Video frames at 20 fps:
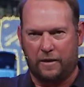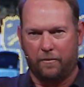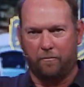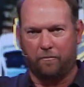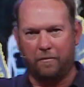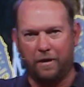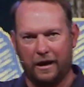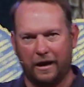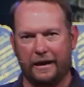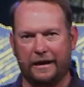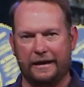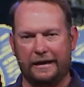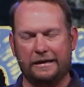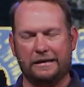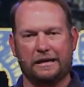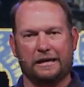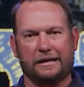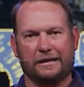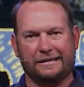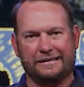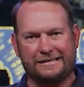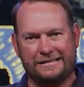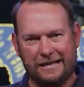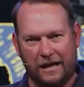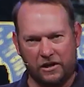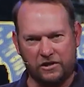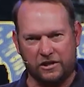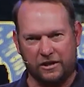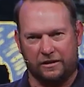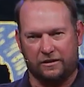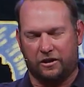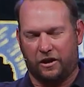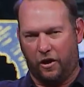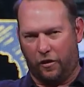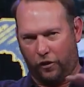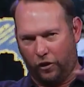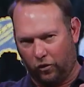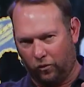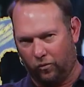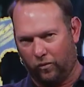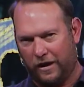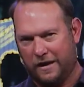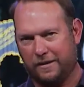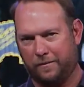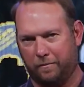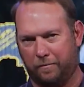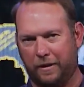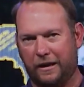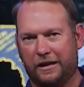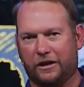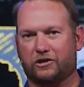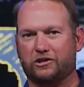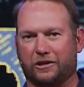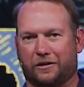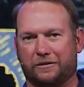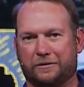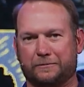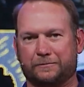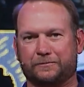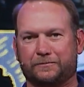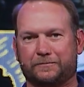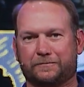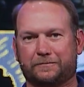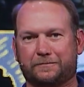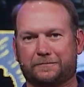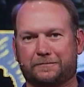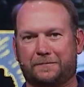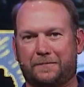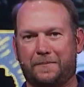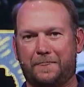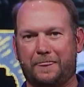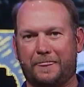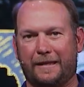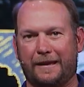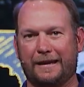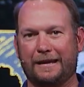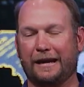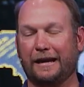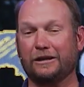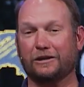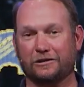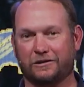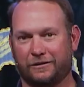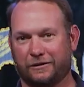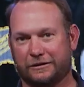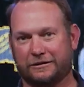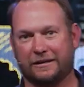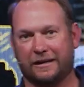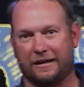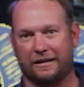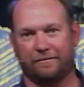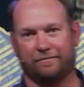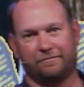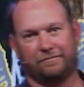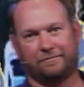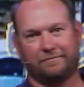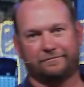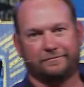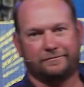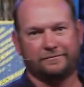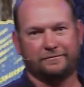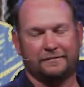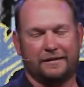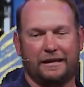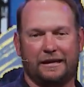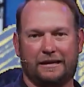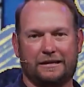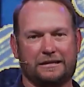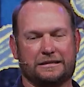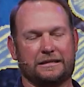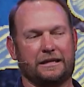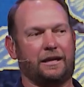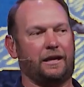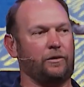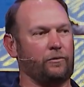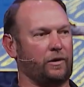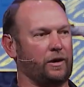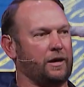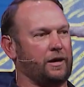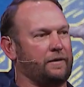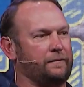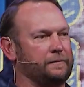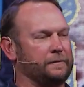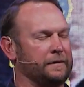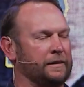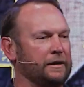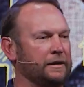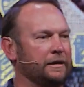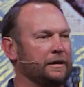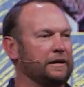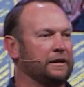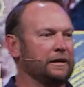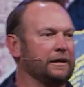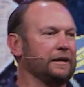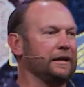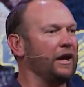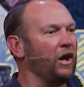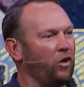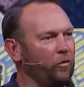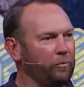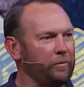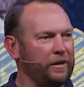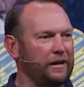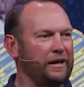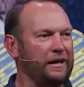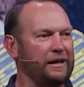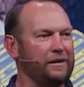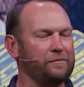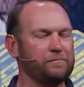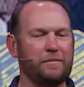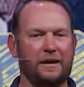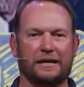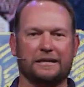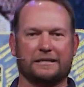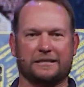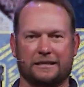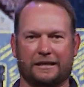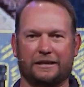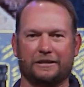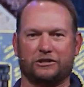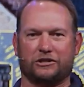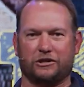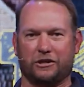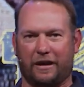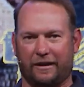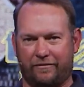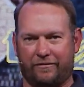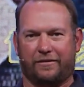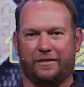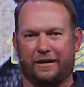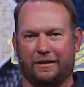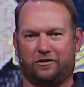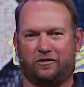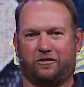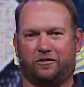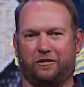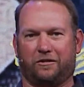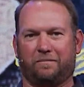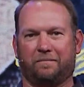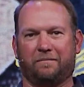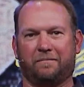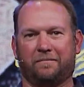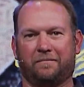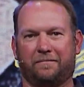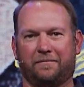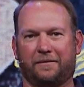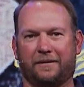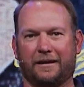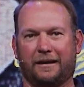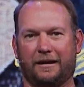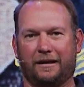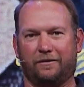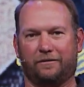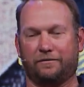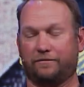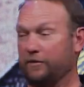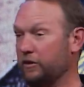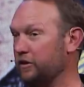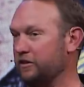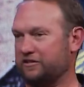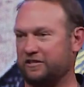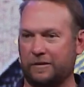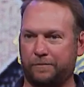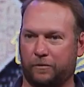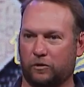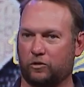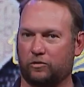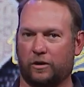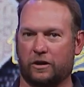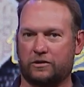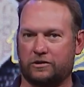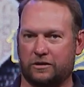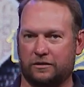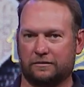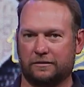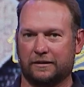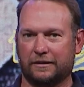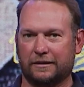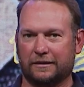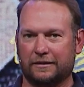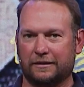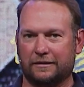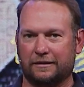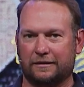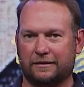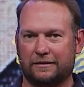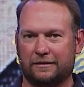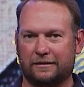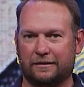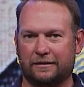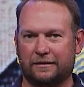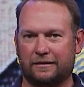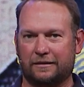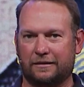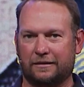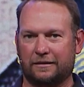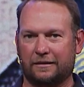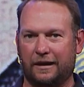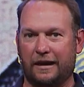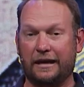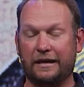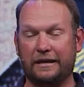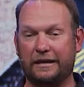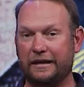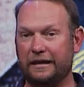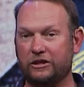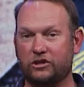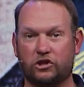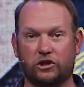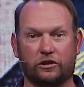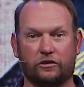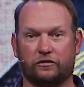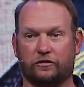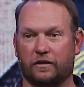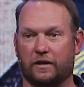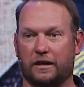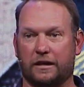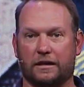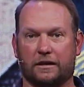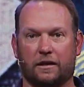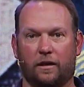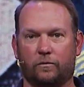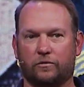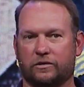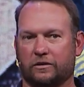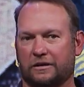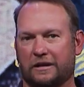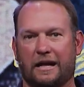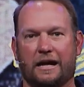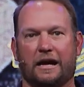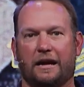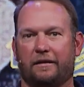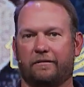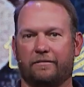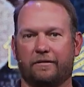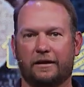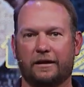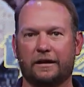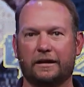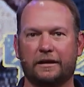Mine doesn't. They're right by each other. And I just looked at him and I just said, Hey, Rod, help me make sense of this. Okay, very simple question. And he just like comes alive.